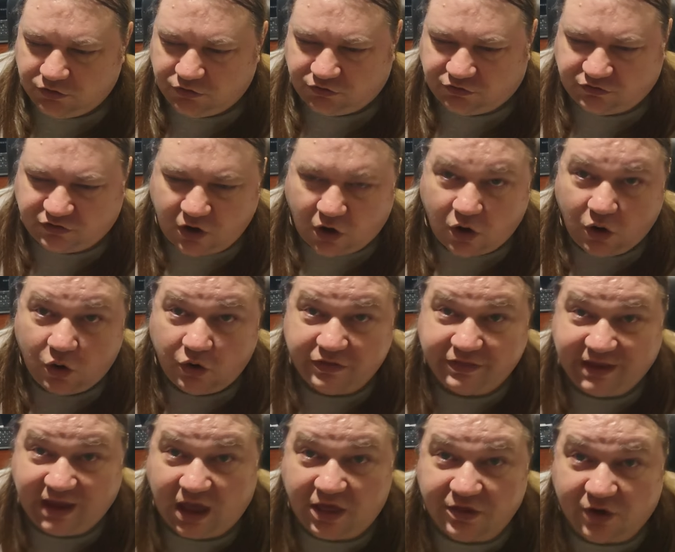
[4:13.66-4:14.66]
So
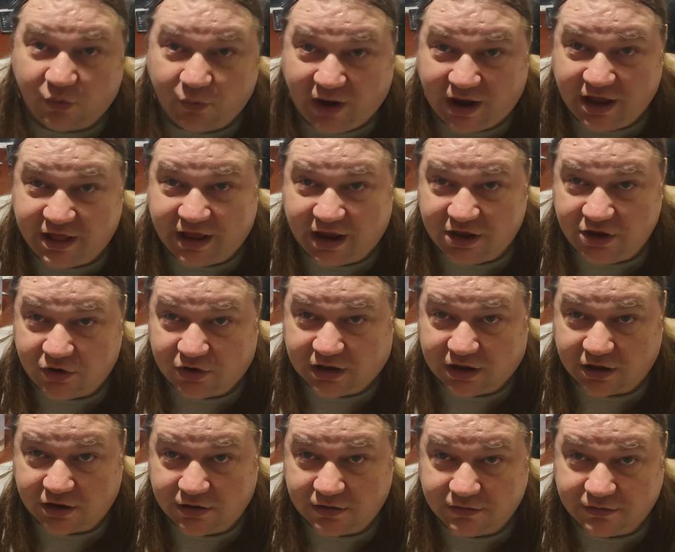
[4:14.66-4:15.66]
the other way that you
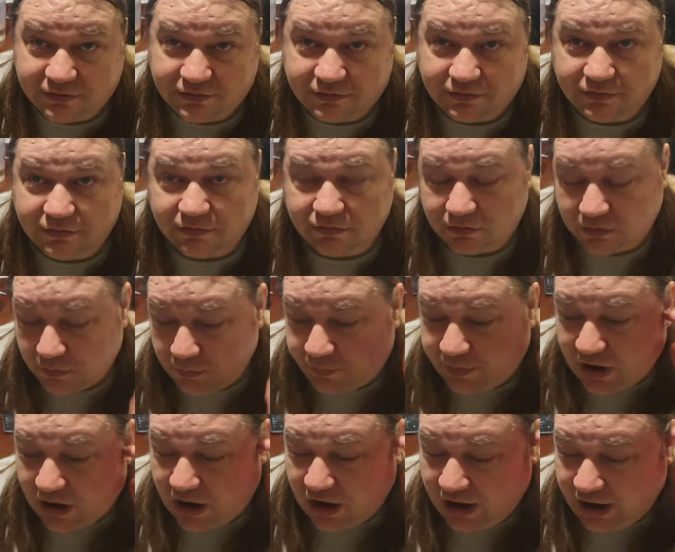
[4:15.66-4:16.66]
can
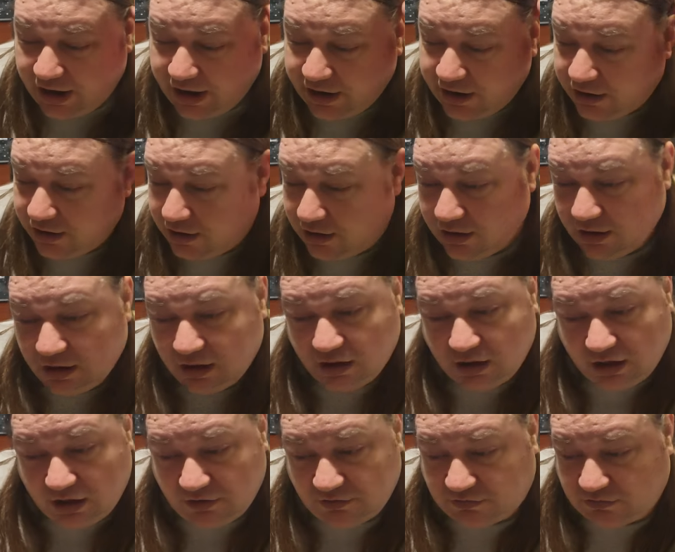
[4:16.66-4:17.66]
buy
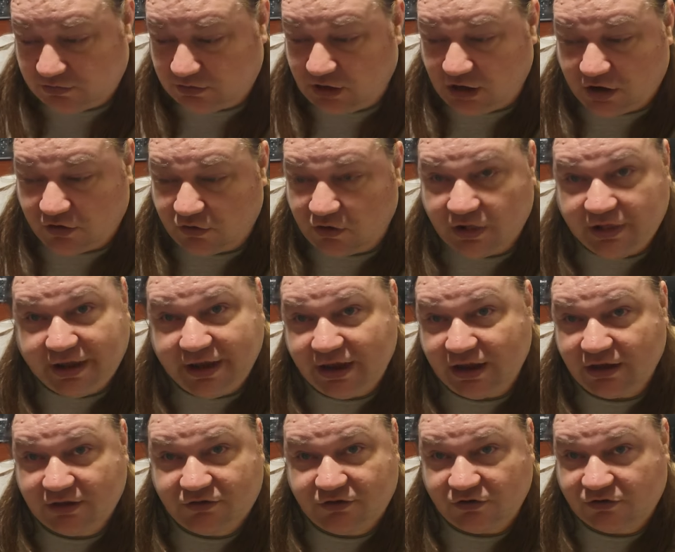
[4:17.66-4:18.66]
is
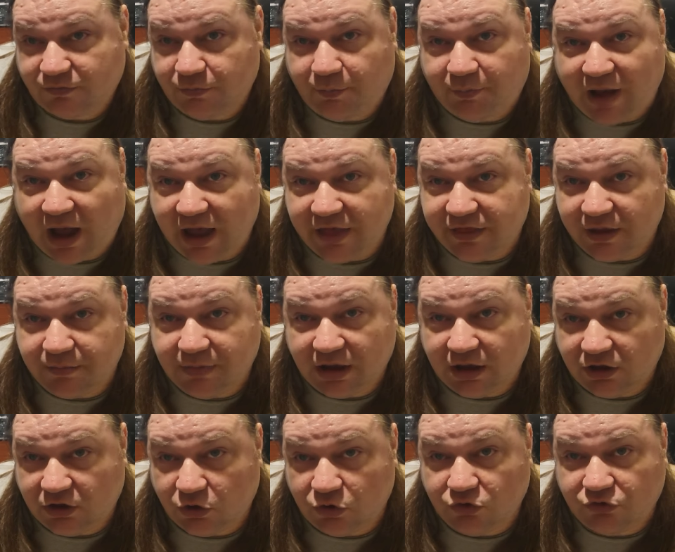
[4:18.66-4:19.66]
literally just buy them a
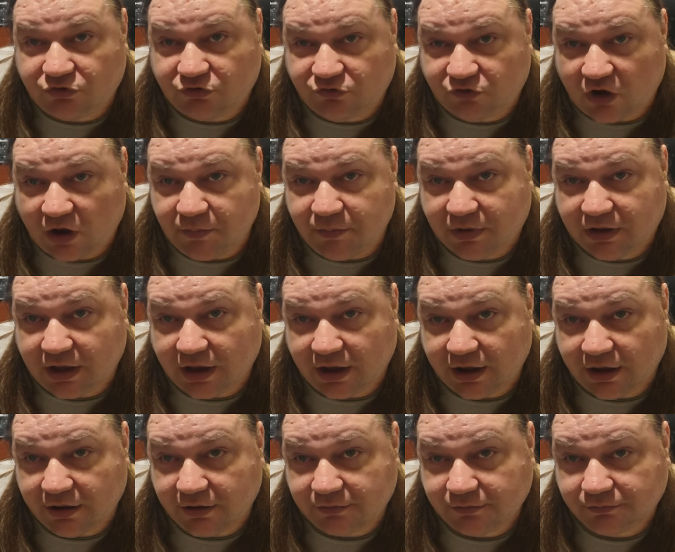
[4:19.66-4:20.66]
used drum
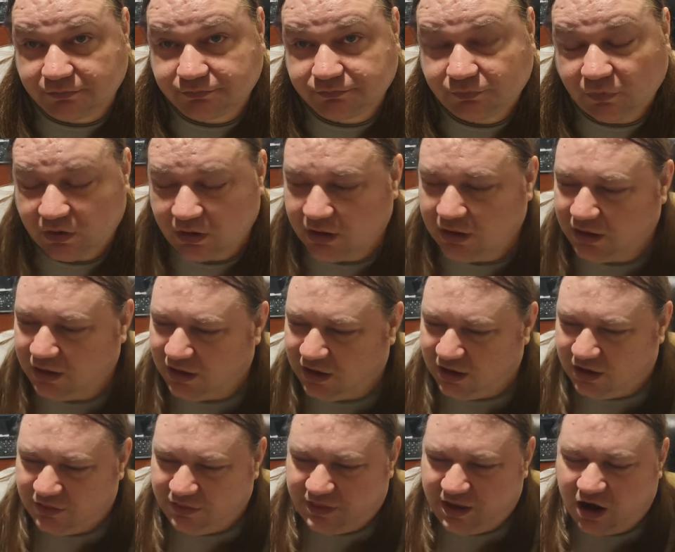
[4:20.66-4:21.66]
kit.
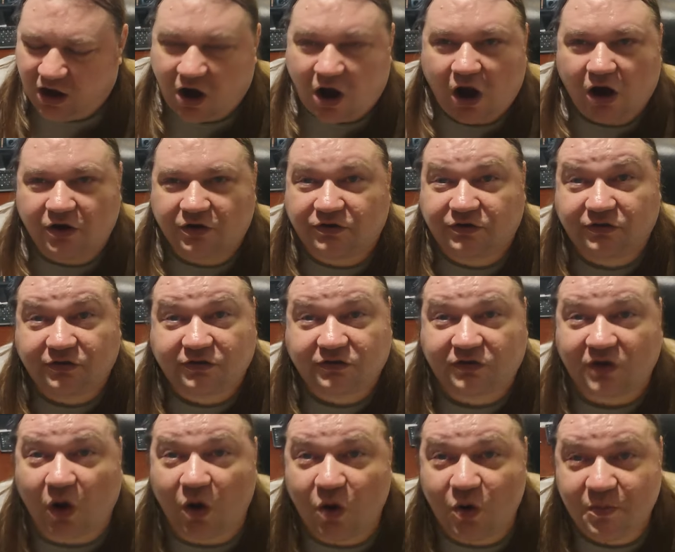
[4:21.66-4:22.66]
There are
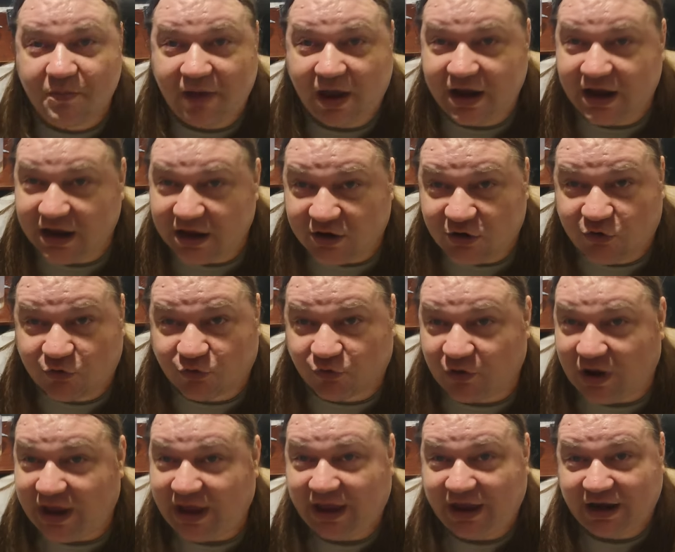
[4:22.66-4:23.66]
so many
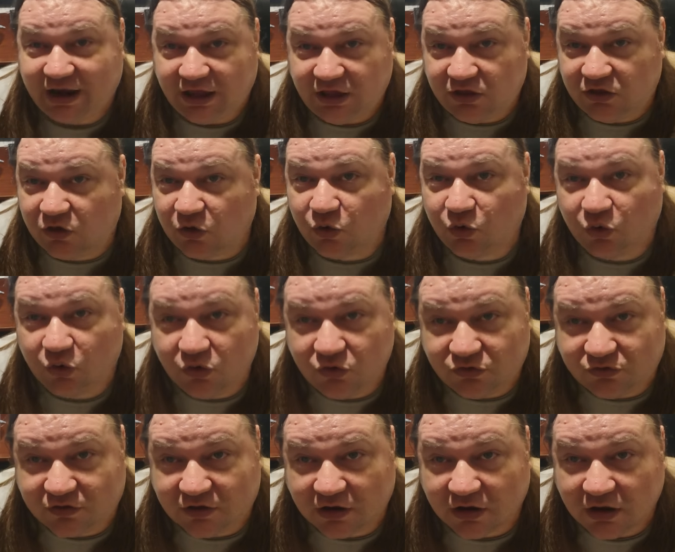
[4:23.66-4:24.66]
great
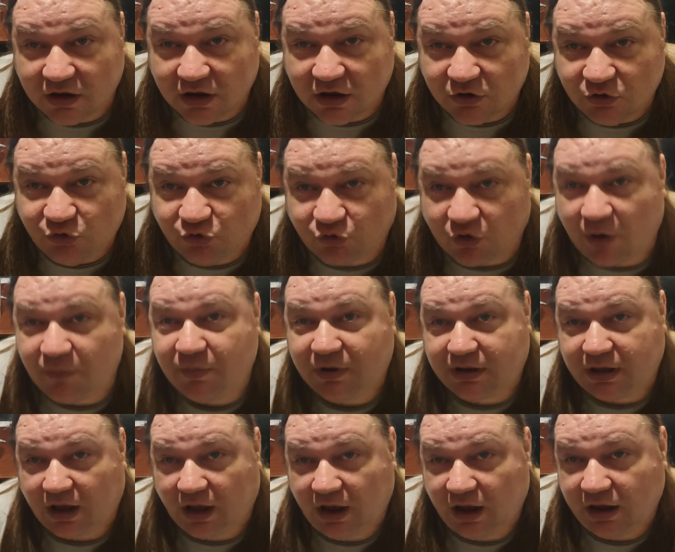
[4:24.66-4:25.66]
used
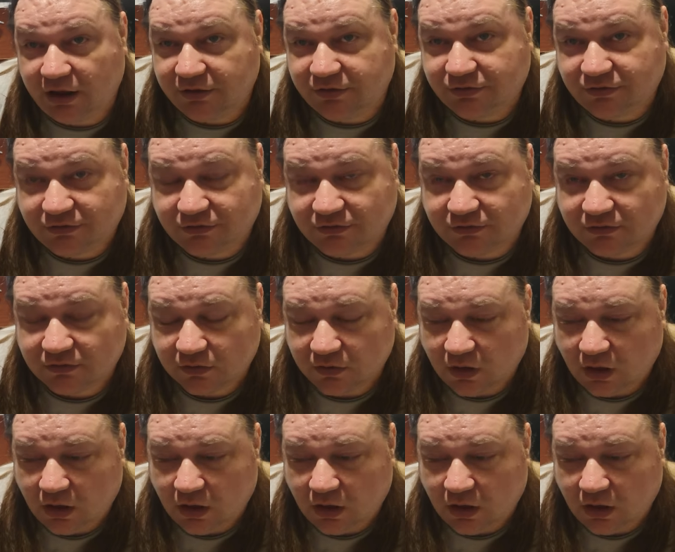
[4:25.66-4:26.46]
drum kits